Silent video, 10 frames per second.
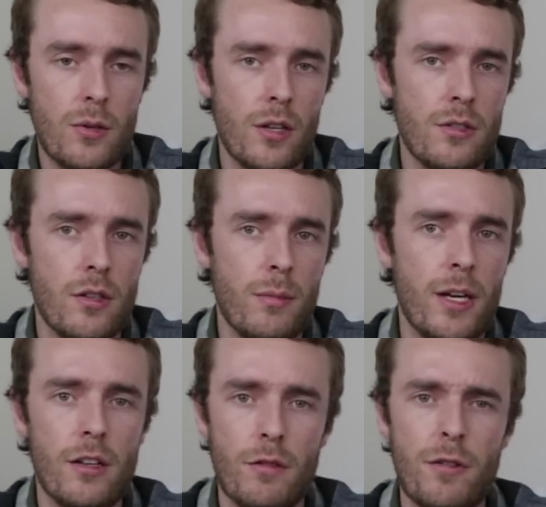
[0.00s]
close to the
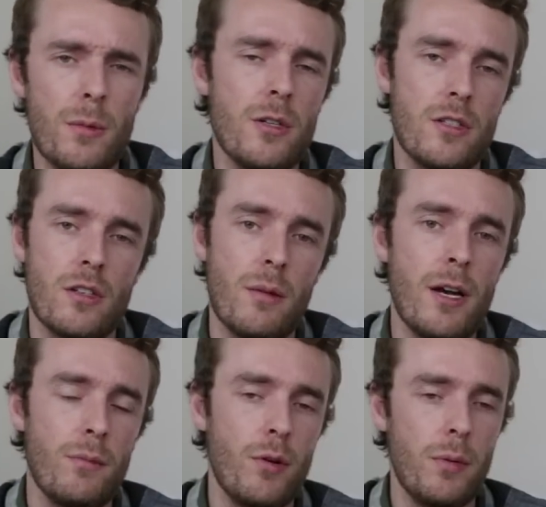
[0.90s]
bed and the filament doesn't come
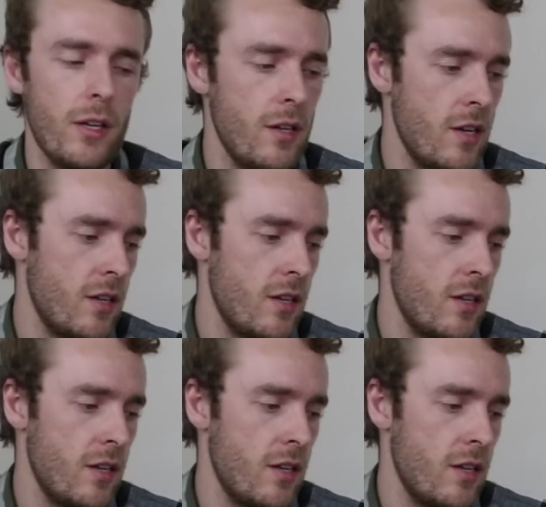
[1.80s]
out properly.